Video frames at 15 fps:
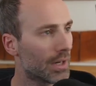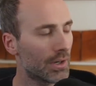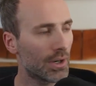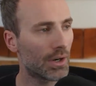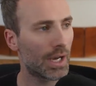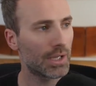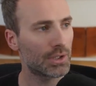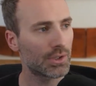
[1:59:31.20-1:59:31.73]
I don't
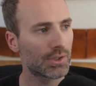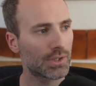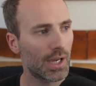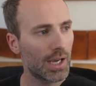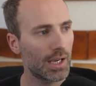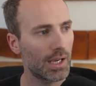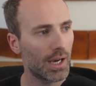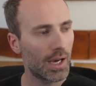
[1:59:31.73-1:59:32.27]
know. I just
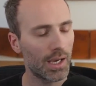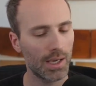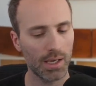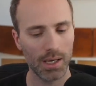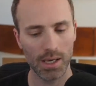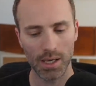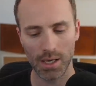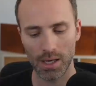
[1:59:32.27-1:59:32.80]
I
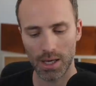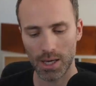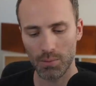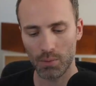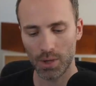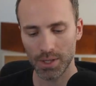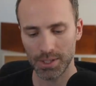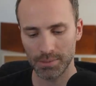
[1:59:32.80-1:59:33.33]
I I
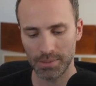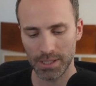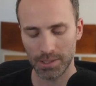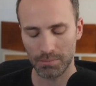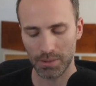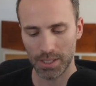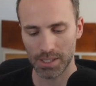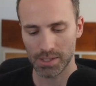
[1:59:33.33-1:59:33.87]
want to be
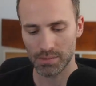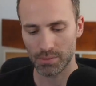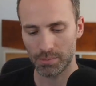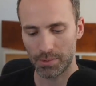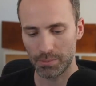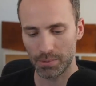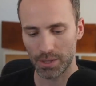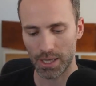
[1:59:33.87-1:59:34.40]
in a place
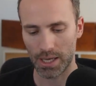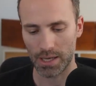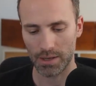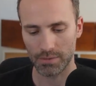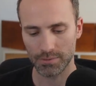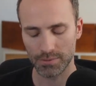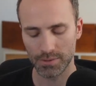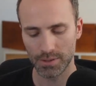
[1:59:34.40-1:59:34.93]
where people
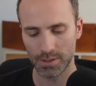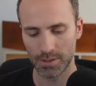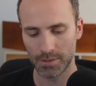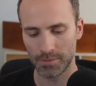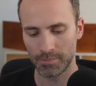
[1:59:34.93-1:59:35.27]
have